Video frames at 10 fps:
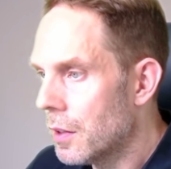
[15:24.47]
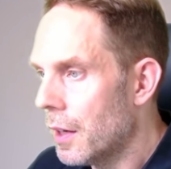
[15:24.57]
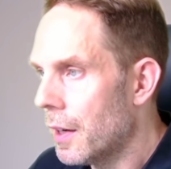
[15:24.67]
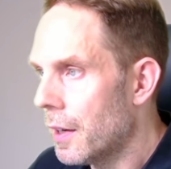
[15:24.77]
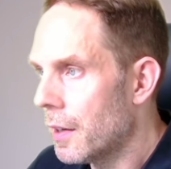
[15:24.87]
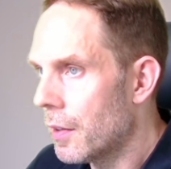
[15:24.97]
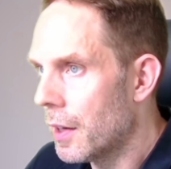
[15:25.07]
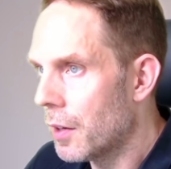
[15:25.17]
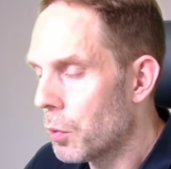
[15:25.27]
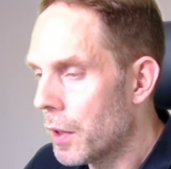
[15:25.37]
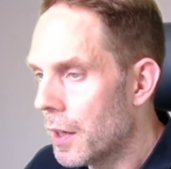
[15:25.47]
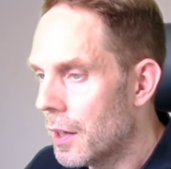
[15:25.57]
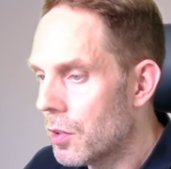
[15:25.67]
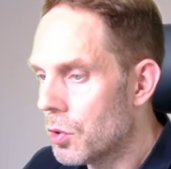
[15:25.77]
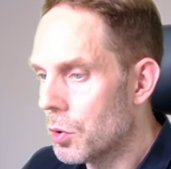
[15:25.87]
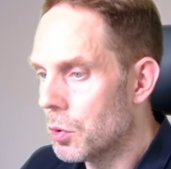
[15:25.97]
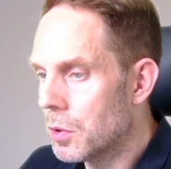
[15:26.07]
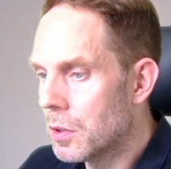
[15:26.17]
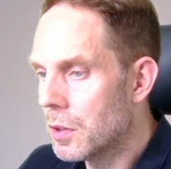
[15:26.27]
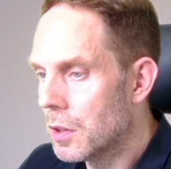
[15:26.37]
and then we need to
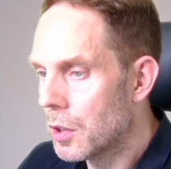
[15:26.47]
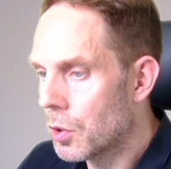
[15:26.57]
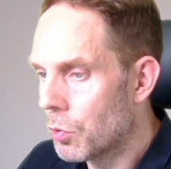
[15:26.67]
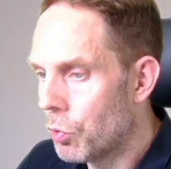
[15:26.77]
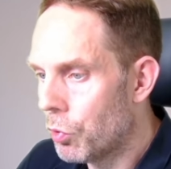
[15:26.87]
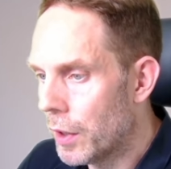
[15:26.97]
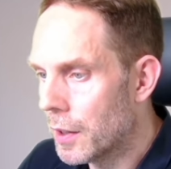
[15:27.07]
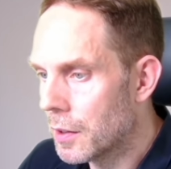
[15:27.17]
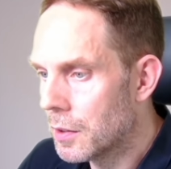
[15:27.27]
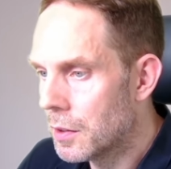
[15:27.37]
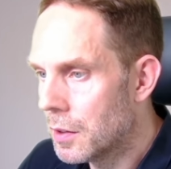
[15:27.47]
configure